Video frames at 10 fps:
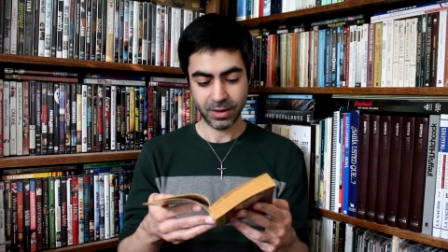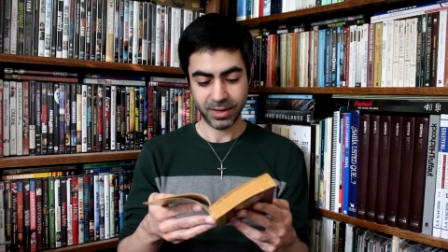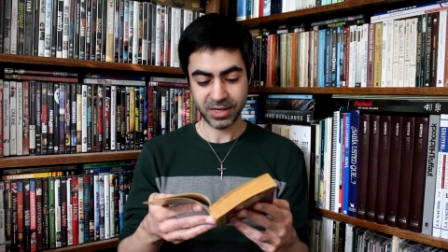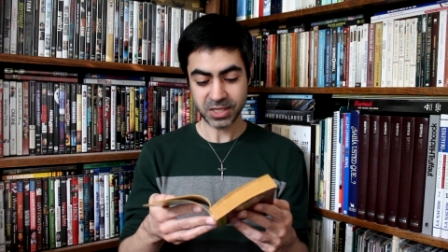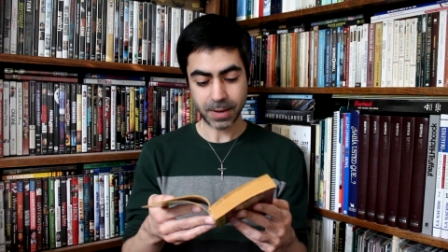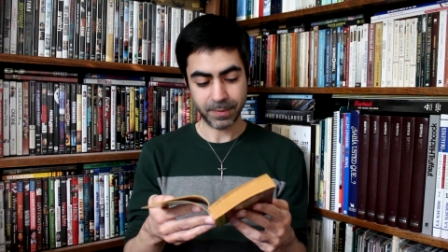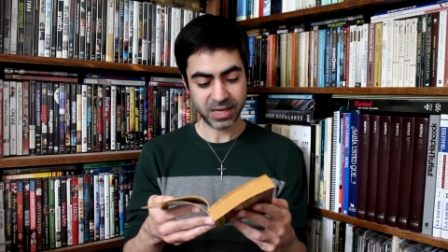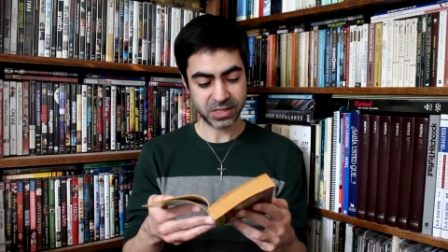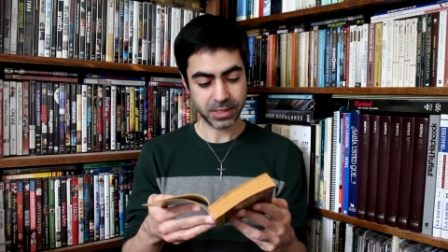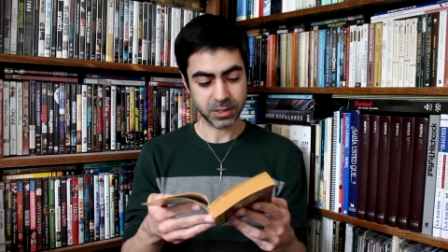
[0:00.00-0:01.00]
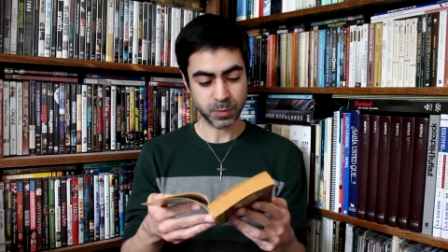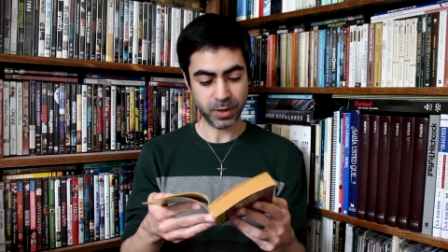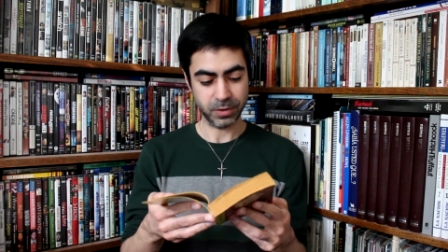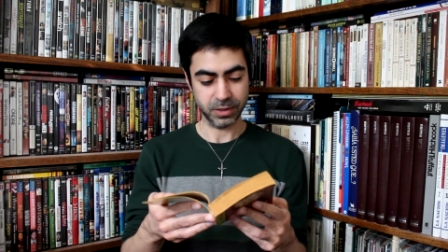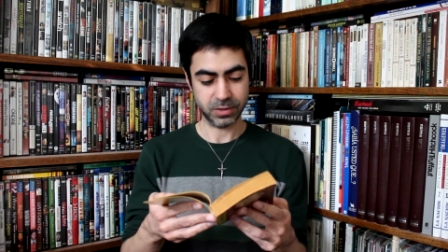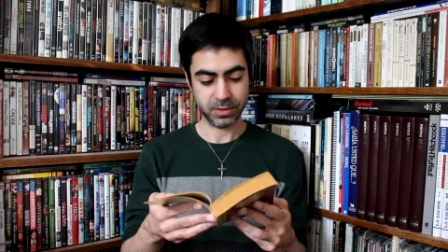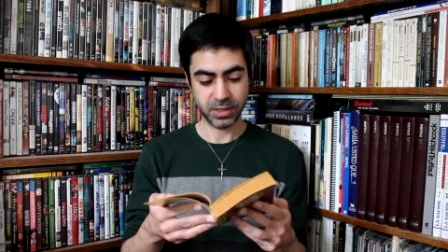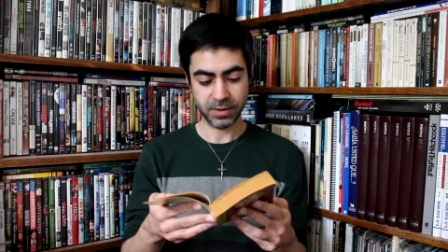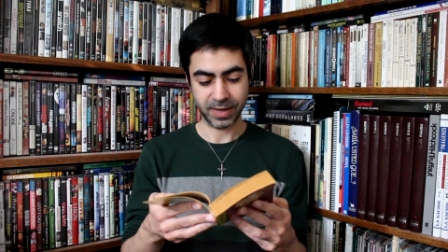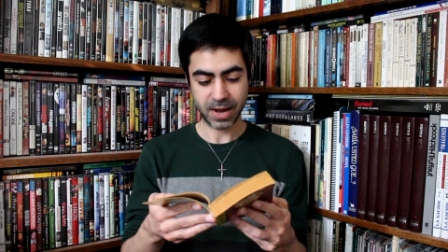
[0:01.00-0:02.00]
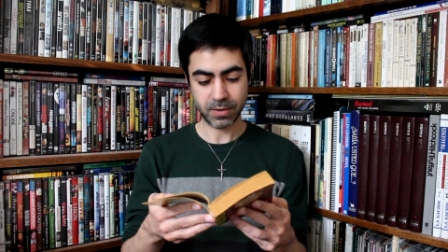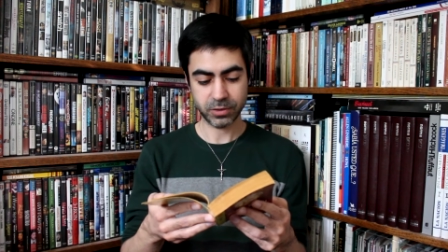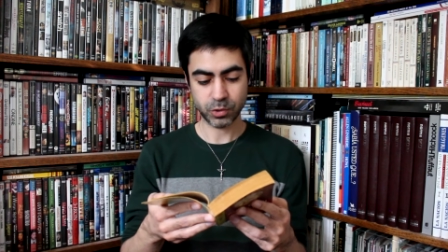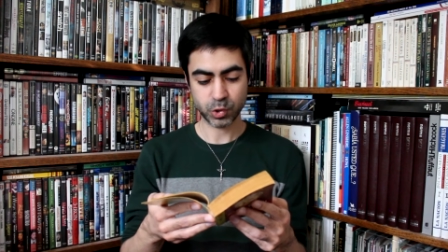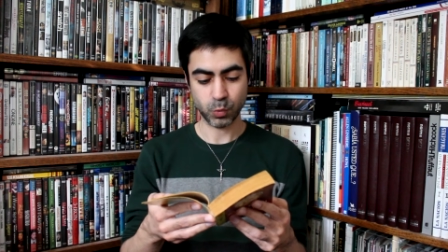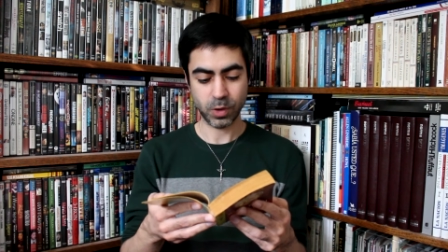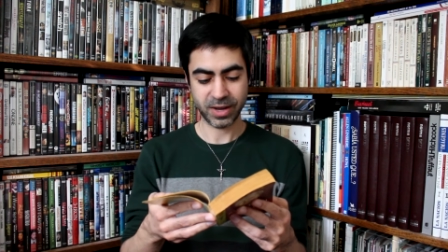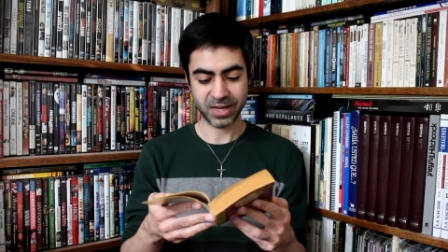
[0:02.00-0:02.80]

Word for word: It is an amazing experience to see the characters one